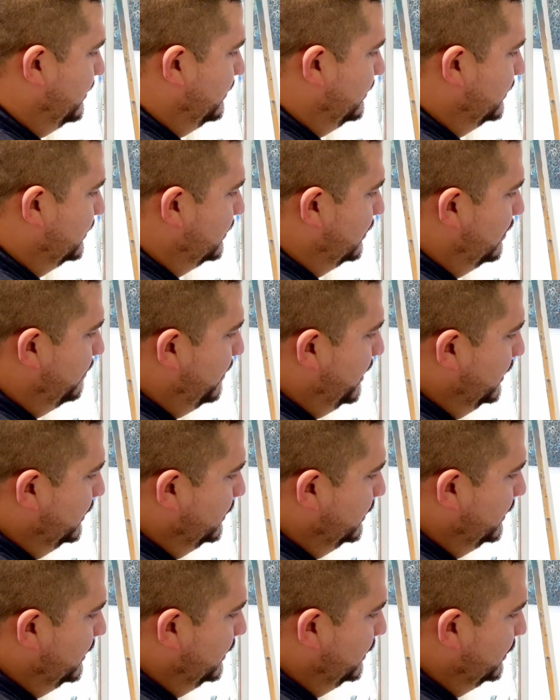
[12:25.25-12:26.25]
So
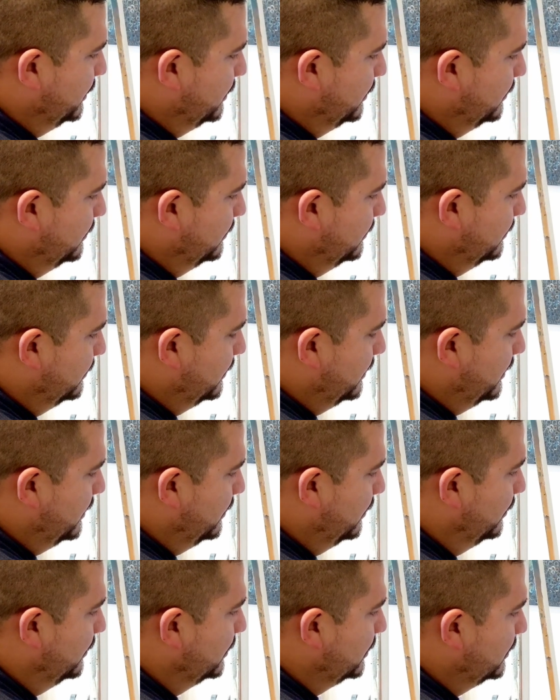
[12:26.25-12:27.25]
imagination, and
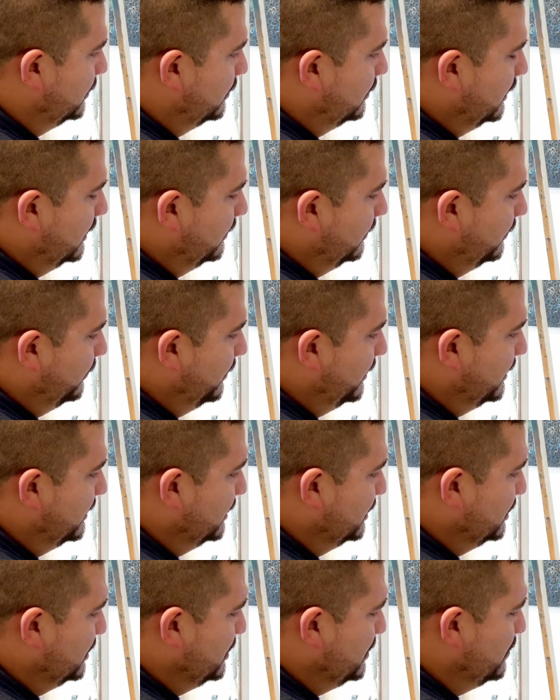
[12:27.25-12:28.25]
all of a sudden I'm creating
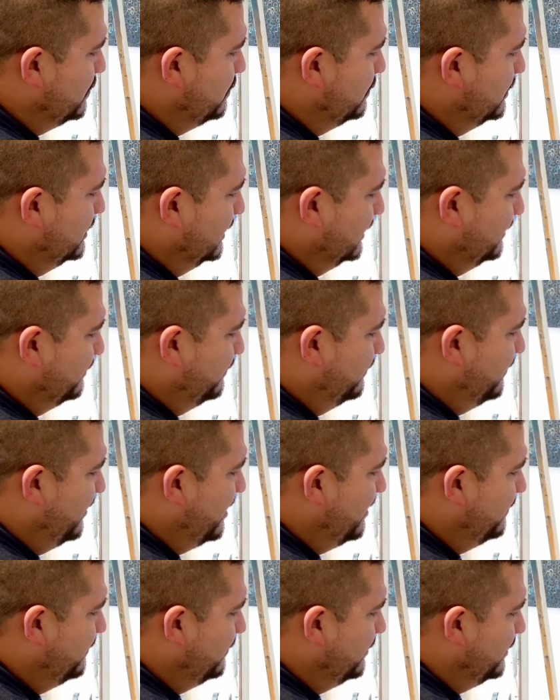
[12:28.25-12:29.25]
this huge, like
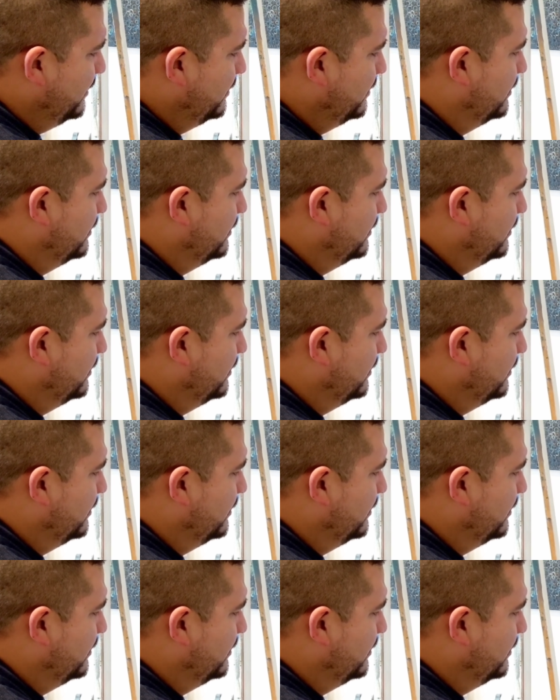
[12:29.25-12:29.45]
very